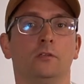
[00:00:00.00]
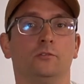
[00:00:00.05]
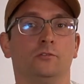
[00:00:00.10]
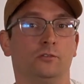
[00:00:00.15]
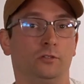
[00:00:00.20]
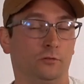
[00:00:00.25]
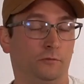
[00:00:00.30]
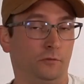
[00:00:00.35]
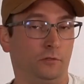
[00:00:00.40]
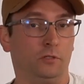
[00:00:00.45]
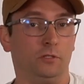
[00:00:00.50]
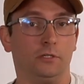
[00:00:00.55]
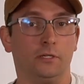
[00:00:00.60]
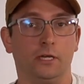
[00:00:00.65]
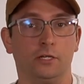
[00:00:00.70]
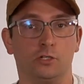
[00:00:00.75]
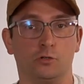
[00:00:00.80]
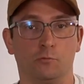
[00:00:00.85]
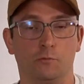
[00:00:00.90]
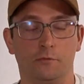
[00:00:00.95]
See if you can
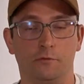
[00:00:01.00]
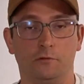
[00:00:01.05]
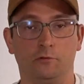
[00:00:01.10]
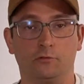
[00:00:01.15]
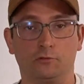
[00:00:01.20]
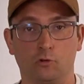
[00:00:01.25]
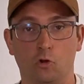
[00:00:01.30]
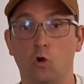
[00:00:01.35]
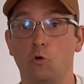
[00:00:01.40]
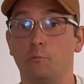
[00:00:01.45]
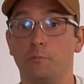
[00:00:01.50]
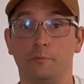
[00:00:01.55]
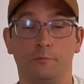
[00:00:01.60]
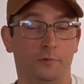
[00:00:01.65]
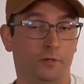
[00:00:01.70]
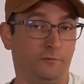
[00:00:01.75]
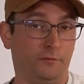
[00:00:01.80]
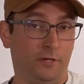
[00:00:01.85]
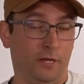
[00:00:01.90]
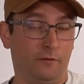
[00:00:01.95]
catch it with your scope
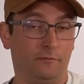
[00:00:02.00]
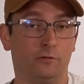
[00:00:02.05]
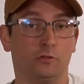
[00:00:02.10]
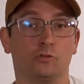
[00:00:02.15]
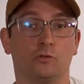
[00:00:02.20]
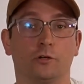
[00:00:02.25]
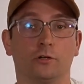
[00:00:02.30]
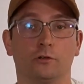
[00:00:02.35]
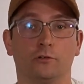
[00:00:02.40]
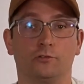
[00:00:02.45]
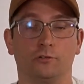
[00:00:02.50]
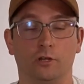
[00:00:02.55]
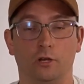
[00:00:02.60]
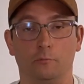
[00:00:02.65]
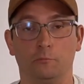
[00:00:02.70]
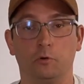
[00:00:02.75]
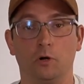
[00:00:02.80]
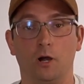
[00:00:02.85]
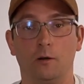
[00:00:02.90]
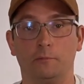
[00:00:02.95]
if you have your trigger set
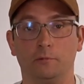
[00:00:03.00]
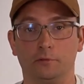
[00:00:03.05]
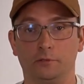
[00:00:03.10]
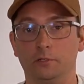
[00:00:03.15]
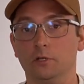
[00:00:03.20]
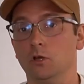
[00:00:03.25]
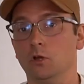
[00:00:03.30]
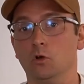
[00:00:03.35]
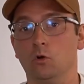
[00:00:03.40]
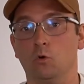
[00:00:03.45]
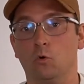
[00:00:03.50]
up properly.